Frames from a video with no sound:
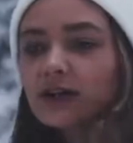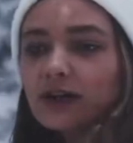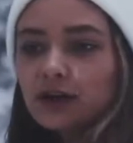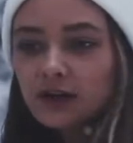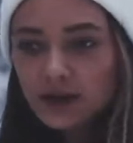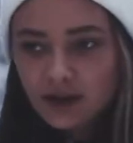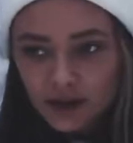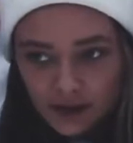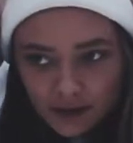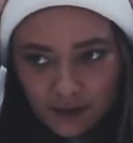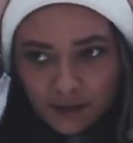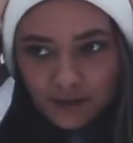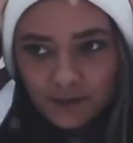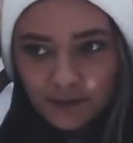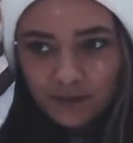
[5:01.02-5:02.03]
a quick video
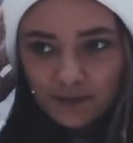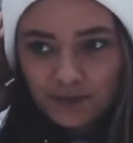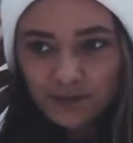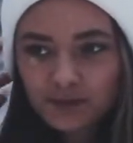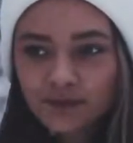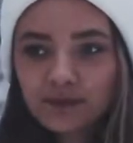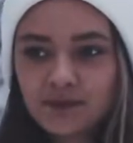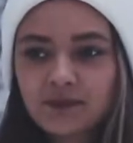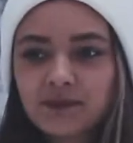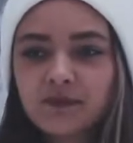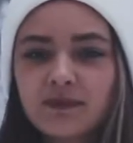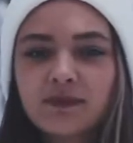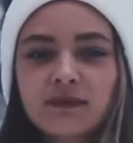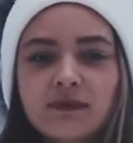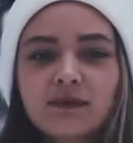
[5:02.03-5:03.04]
shoot for DMG
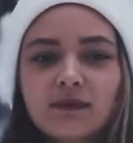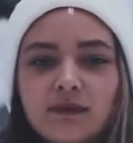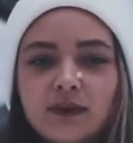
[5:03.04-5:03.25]
Apparel.